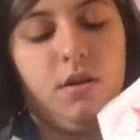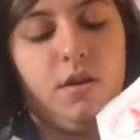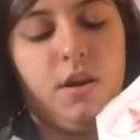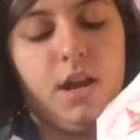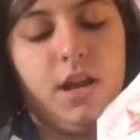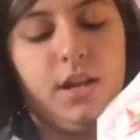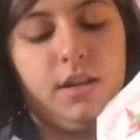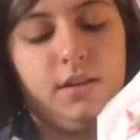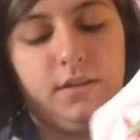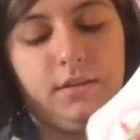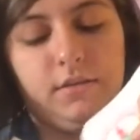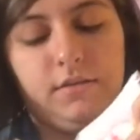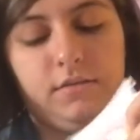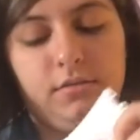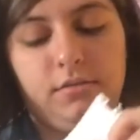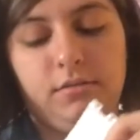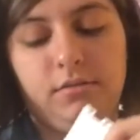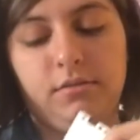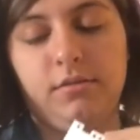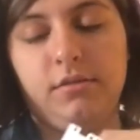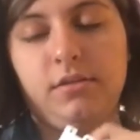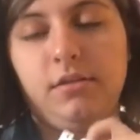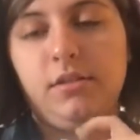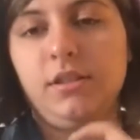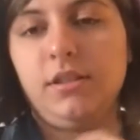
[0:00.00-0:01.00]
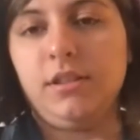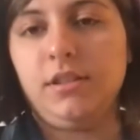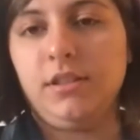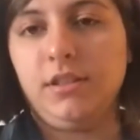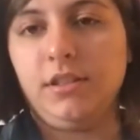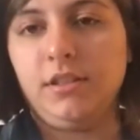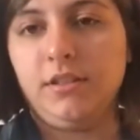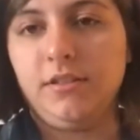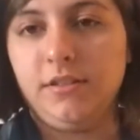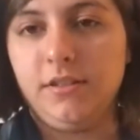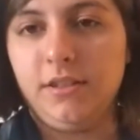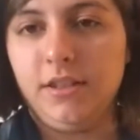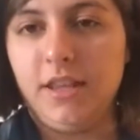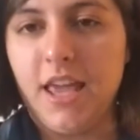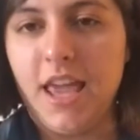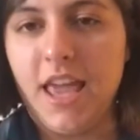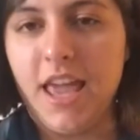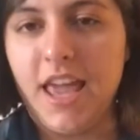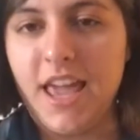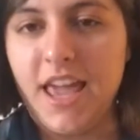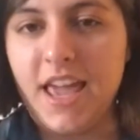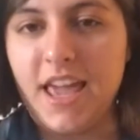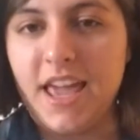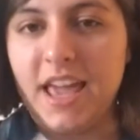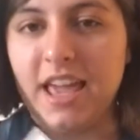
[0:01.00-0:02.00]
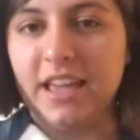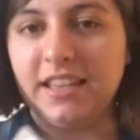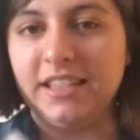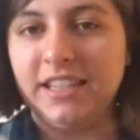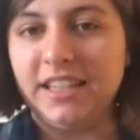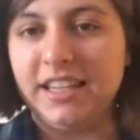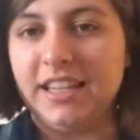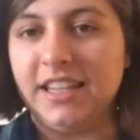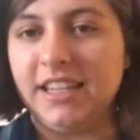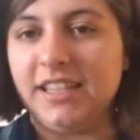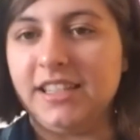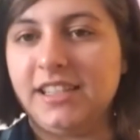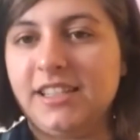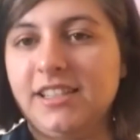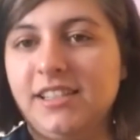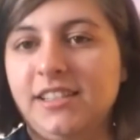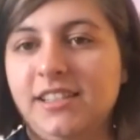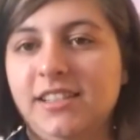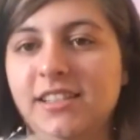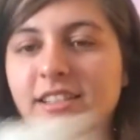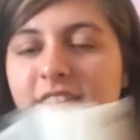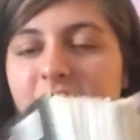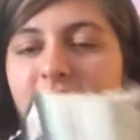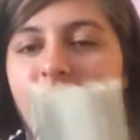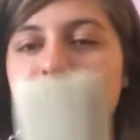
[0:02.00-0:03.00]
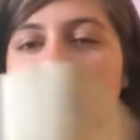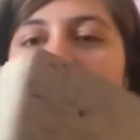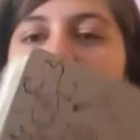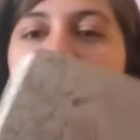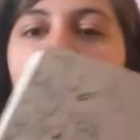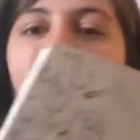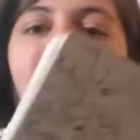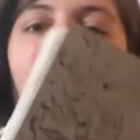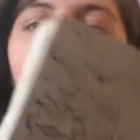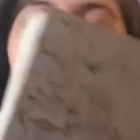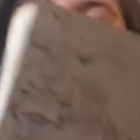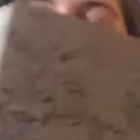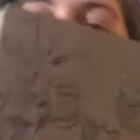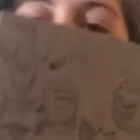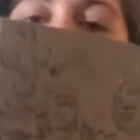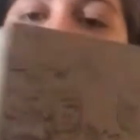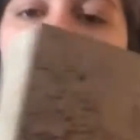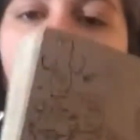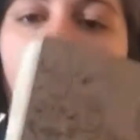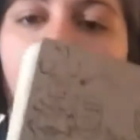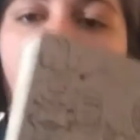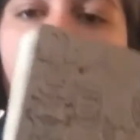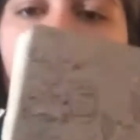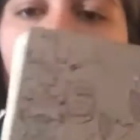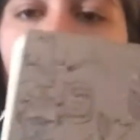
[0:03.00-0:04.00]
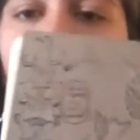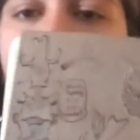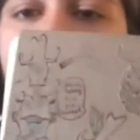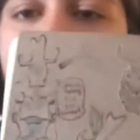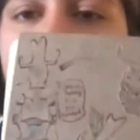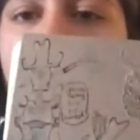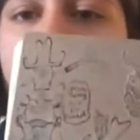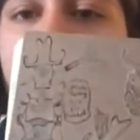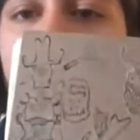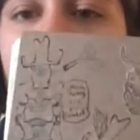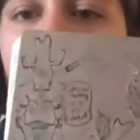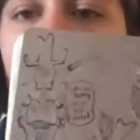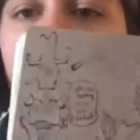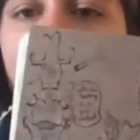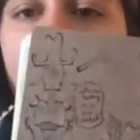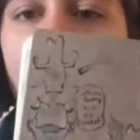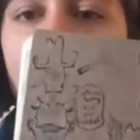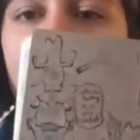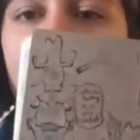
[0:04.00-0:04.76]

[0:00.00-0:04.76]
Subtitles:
Alright. Yay, I did it. I filmed this whole sketchbook